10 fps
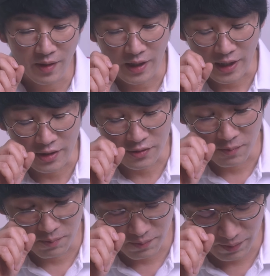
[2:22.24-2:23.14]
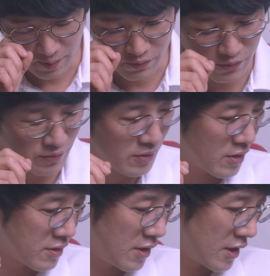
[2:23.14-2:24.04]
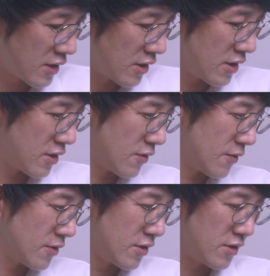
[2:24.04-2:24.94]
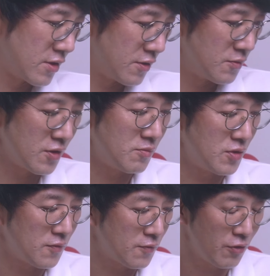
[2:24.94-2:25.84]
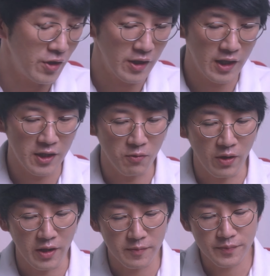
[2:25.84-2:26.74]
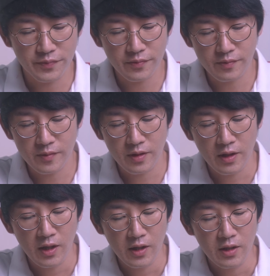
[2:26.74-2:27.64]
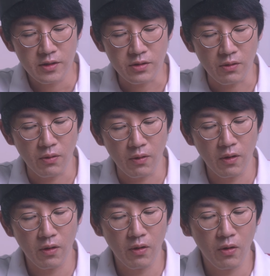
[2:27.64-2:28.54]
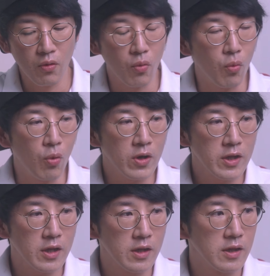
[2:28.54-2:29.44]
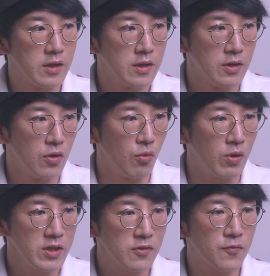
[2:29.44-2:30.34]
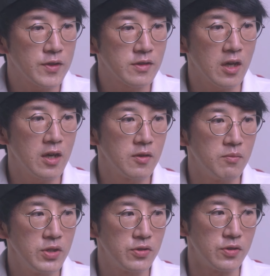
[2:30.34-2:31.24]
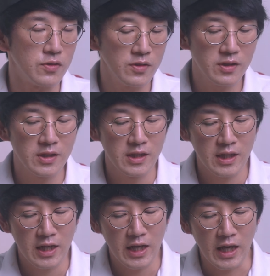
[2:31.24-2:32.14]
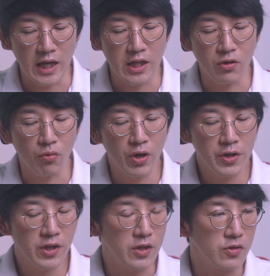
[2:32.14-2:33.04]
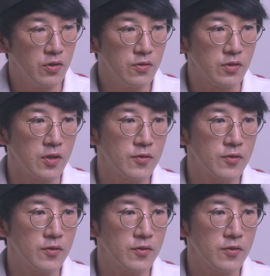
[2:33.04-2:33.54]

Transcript: And some people doesn't like the terms of the free anyway. So what is a facade missions and where you can use it?